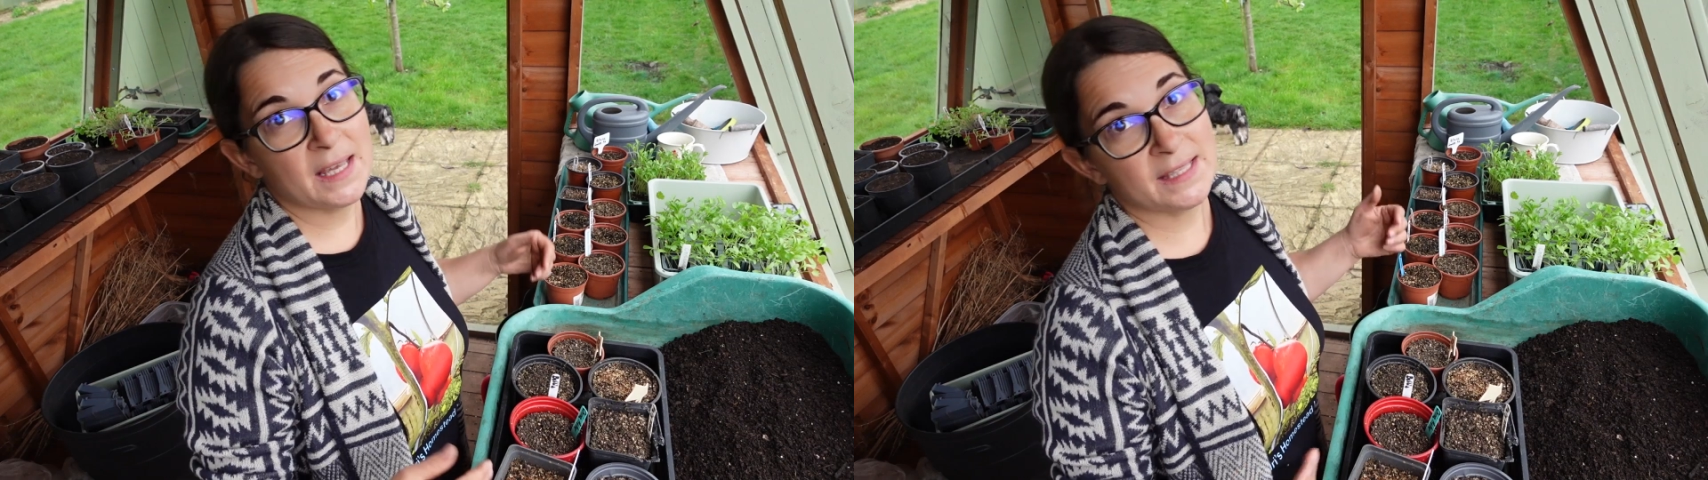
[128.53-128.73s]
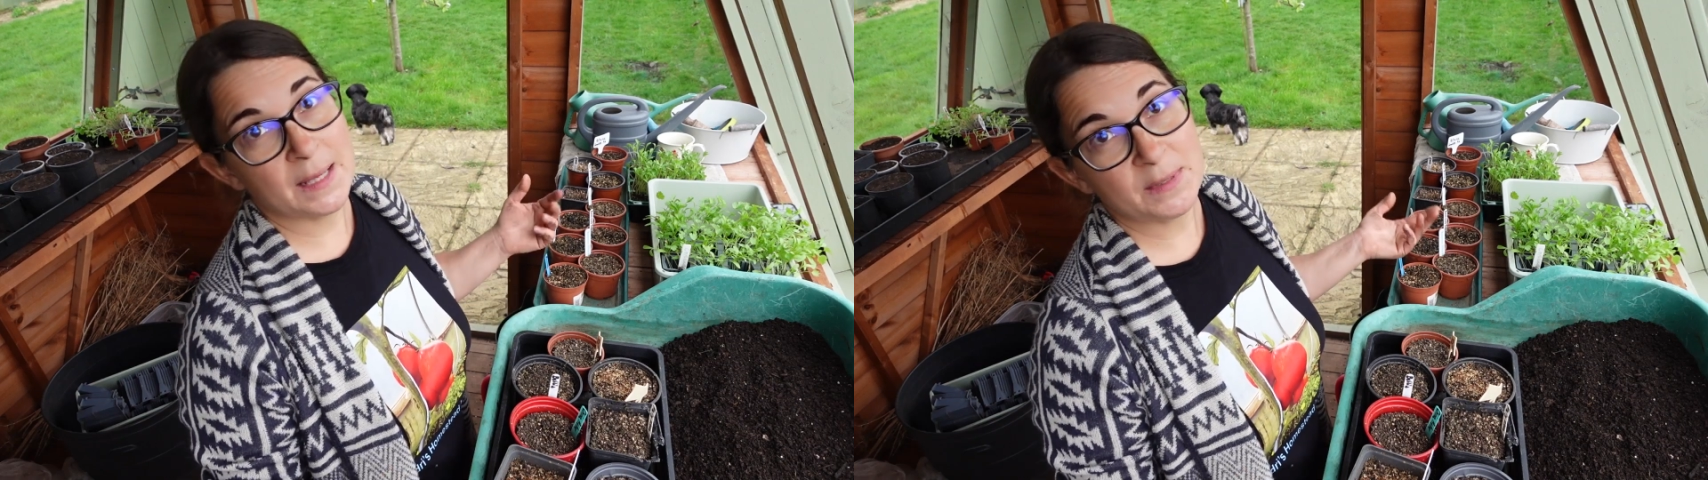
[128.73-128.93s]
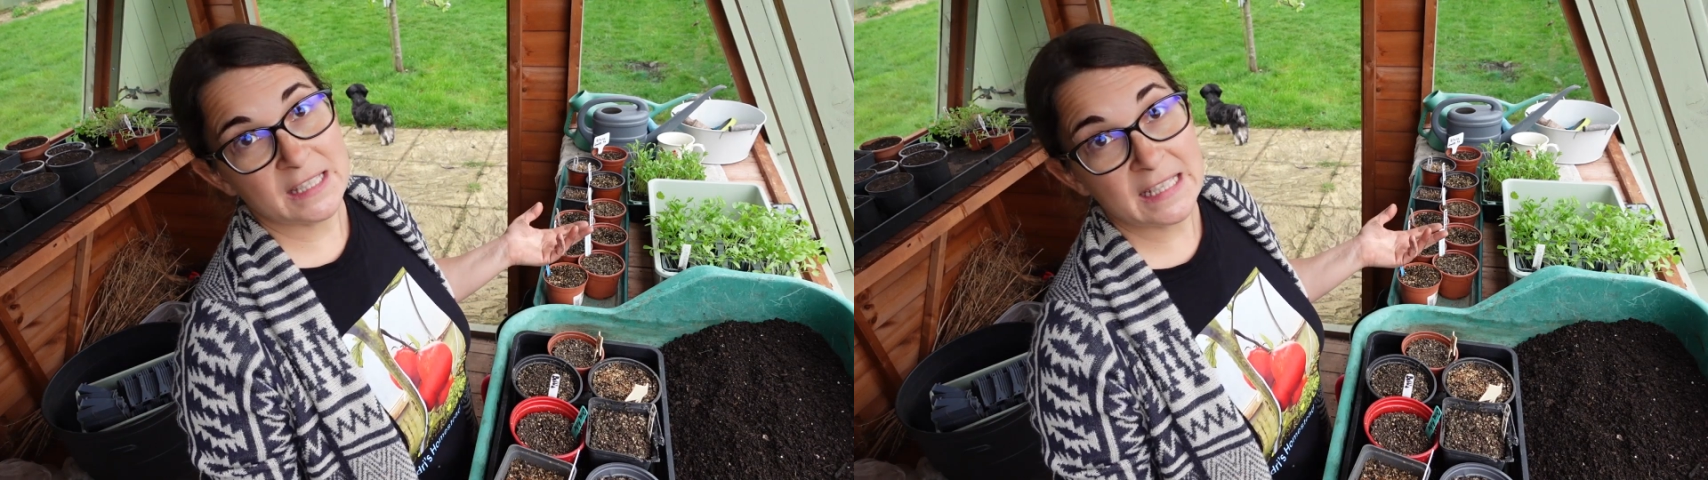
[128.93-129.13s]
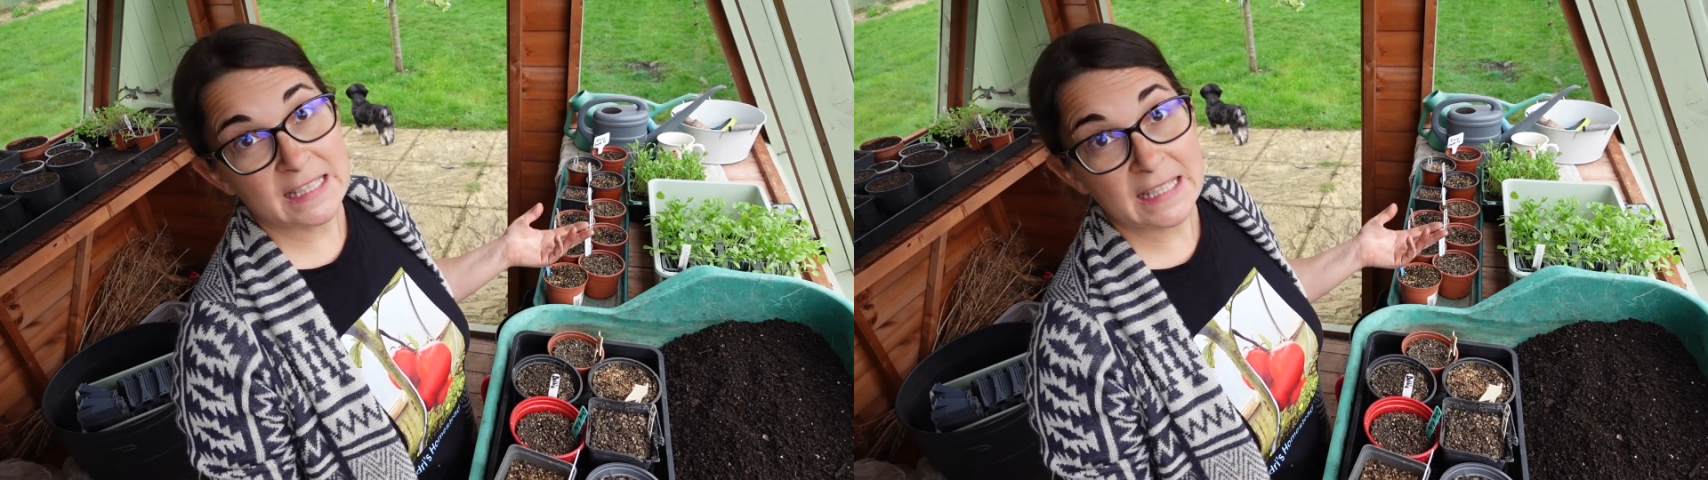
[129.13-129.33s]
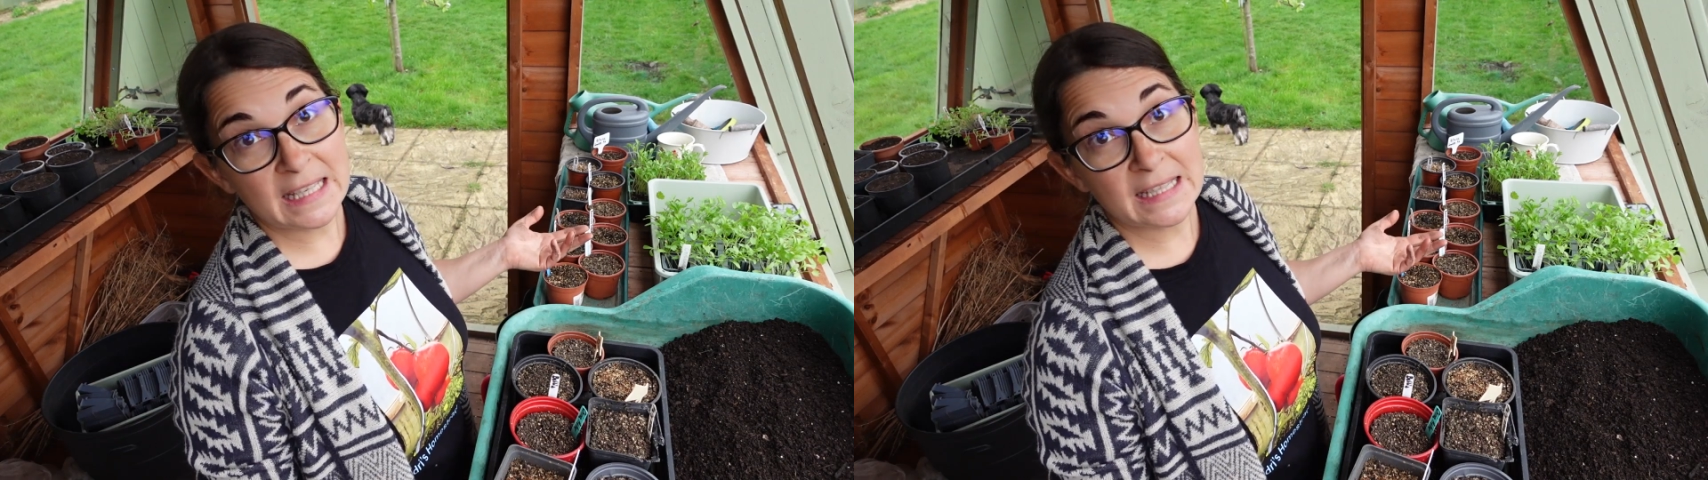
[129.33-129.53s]
some seeds
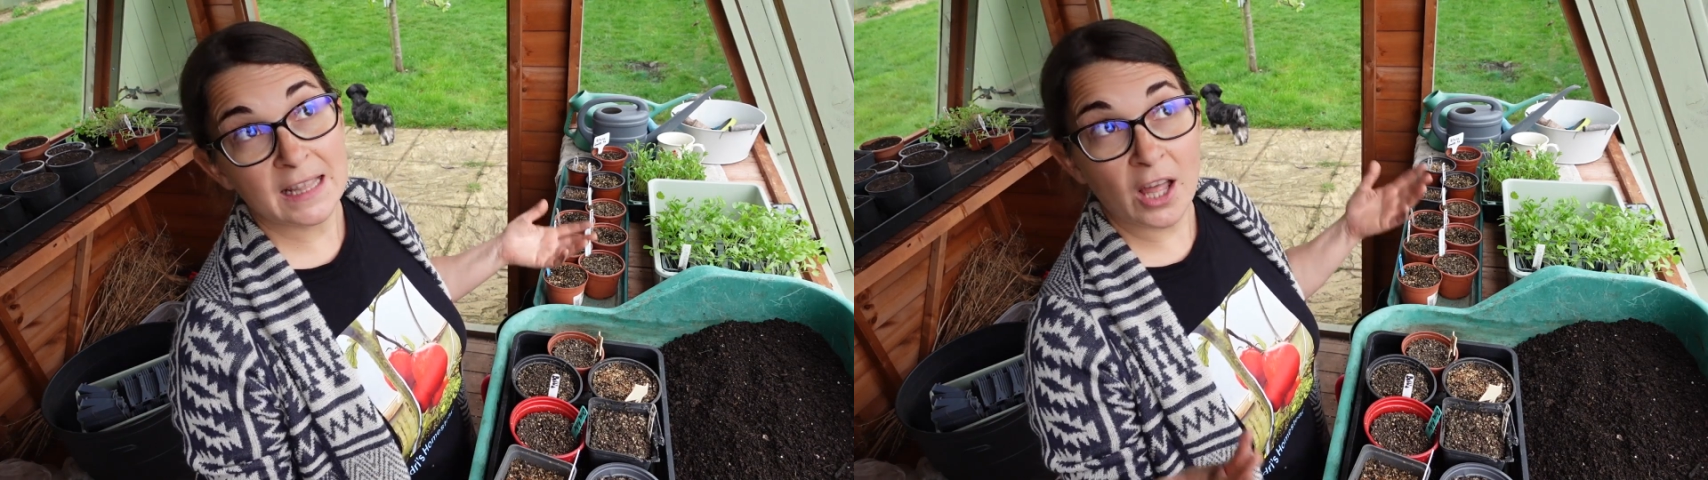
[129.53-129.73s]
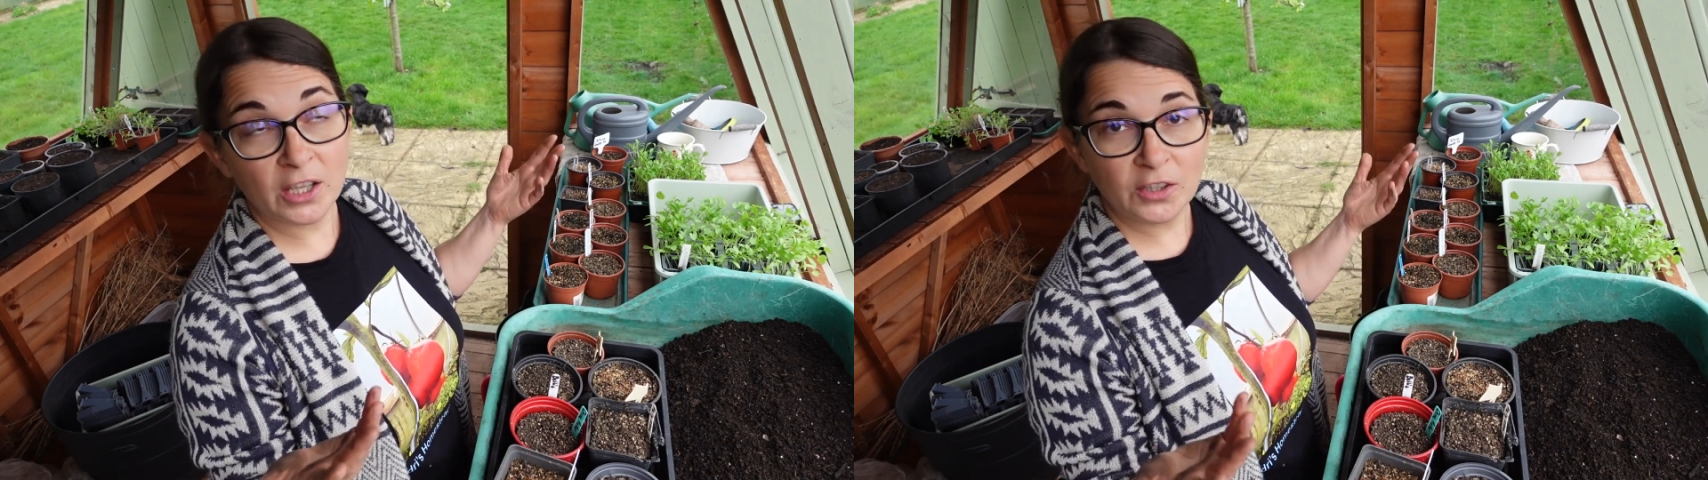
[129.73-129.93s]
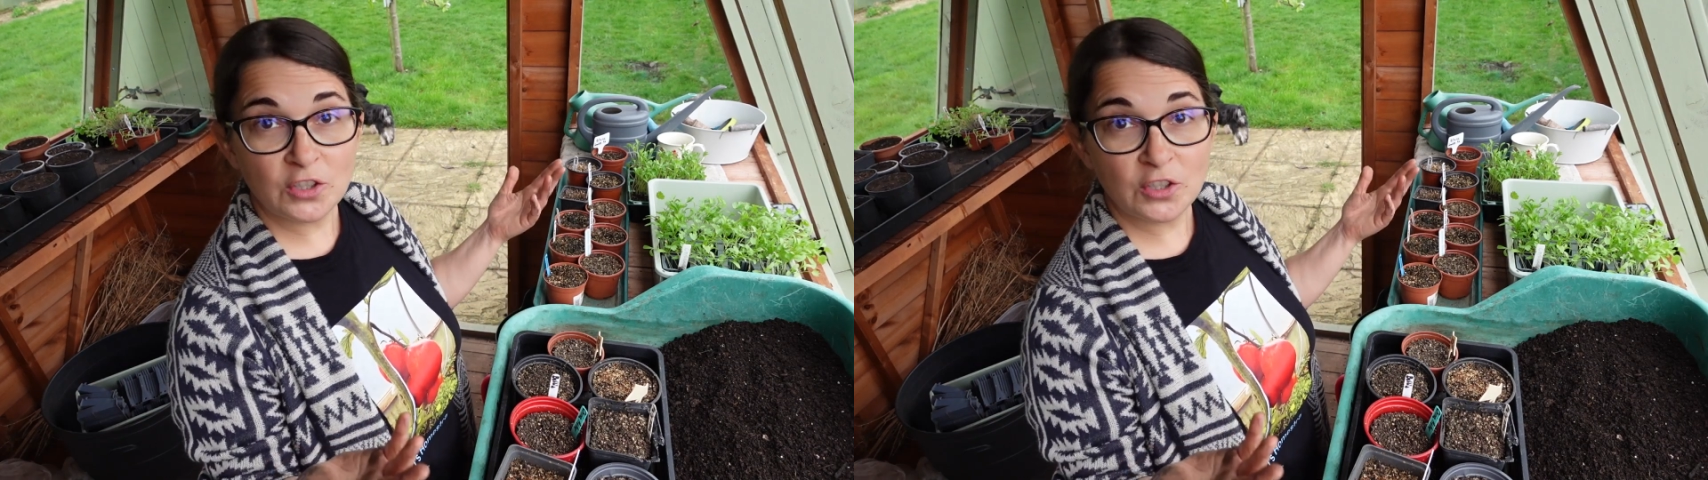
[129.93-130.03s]
need light